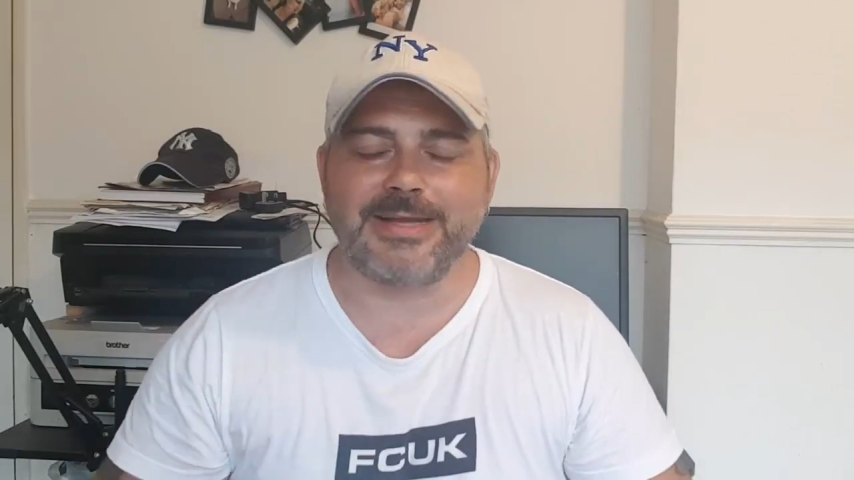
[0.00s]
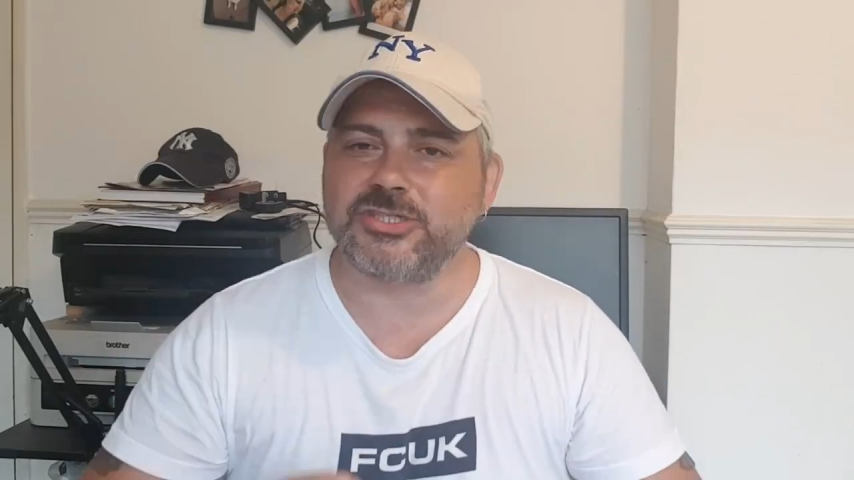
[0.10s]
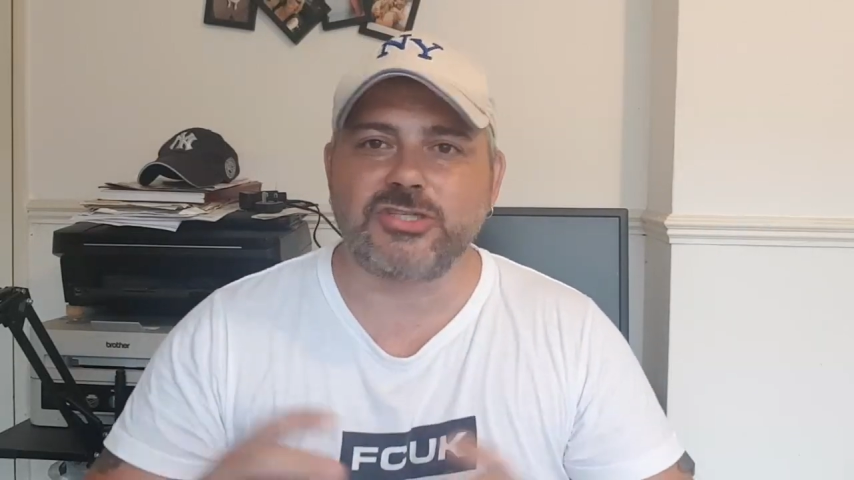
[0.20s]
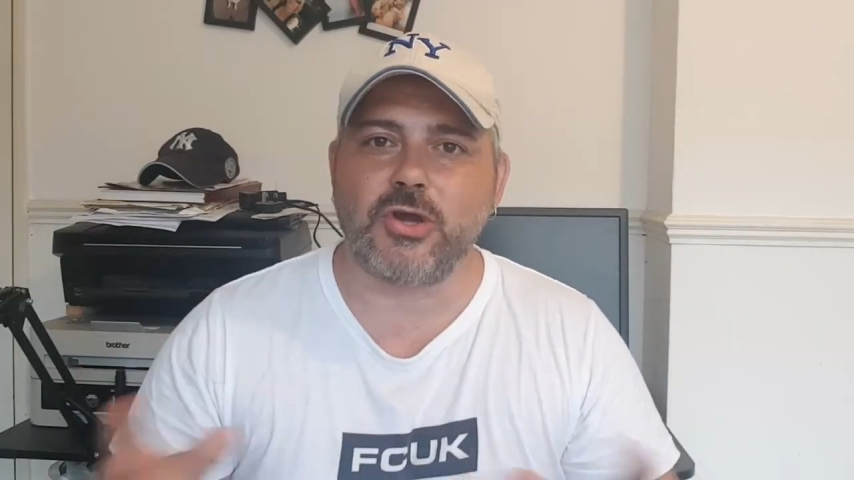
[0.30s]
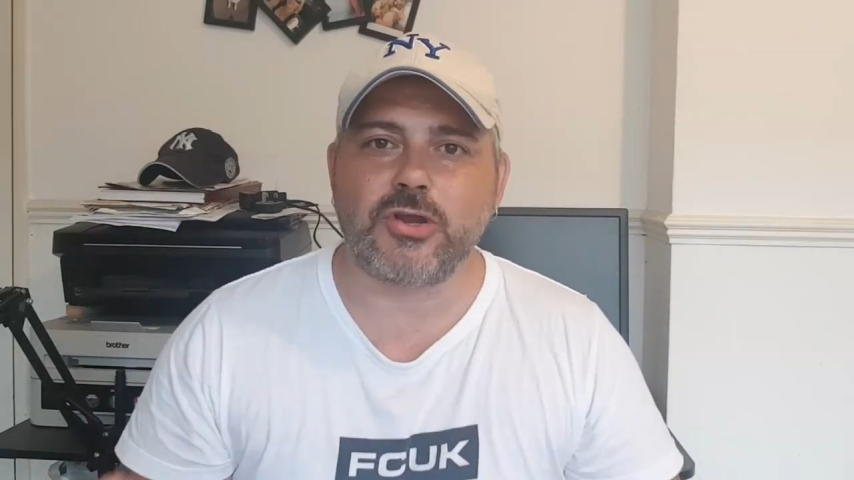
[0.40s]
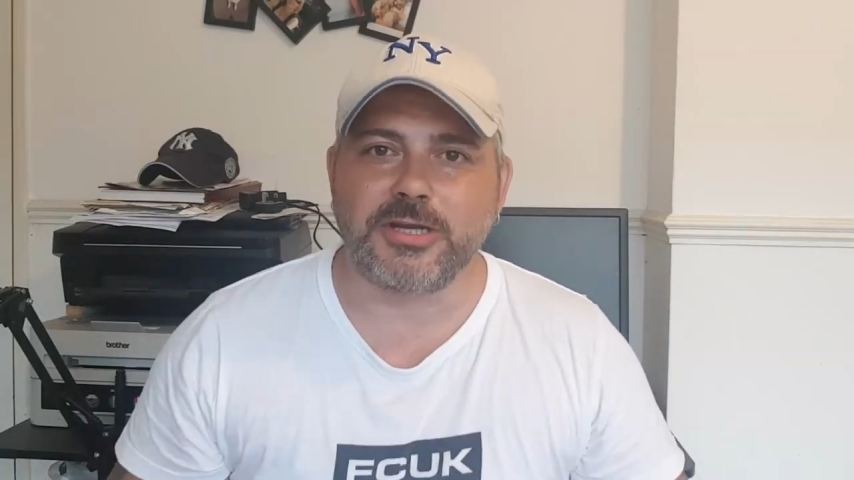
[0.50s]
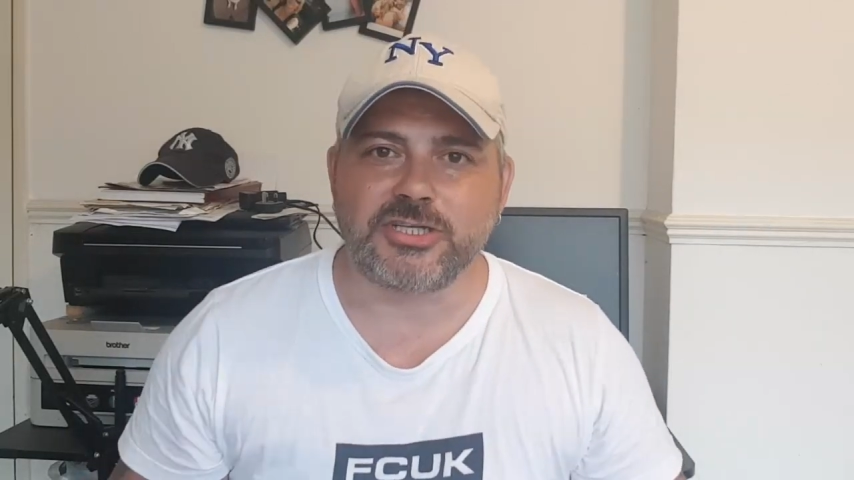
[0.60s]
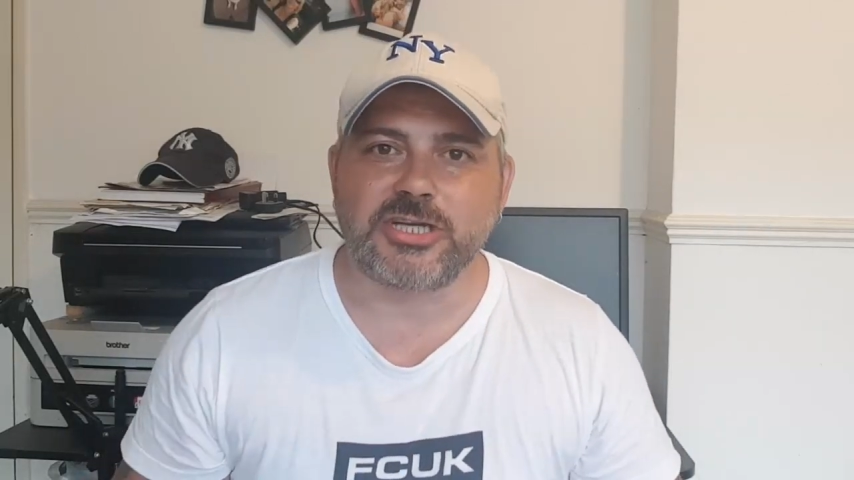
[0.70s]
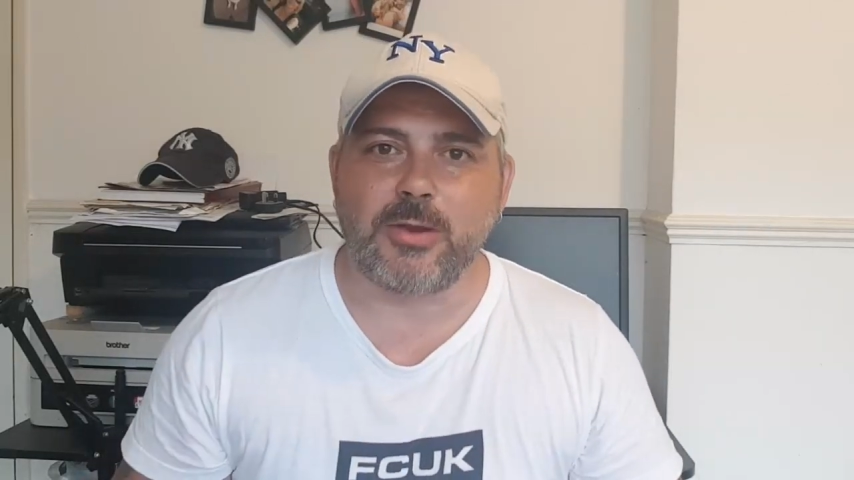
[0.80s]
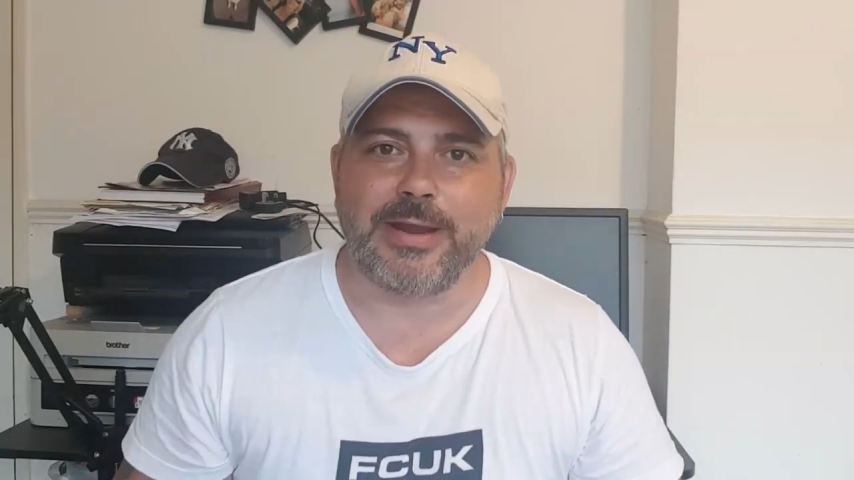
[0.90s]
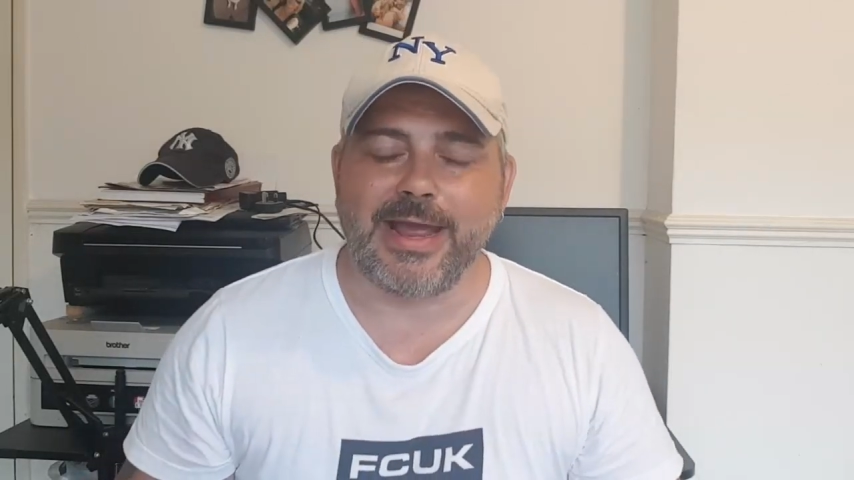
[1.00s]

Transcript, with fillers: just not going to show it.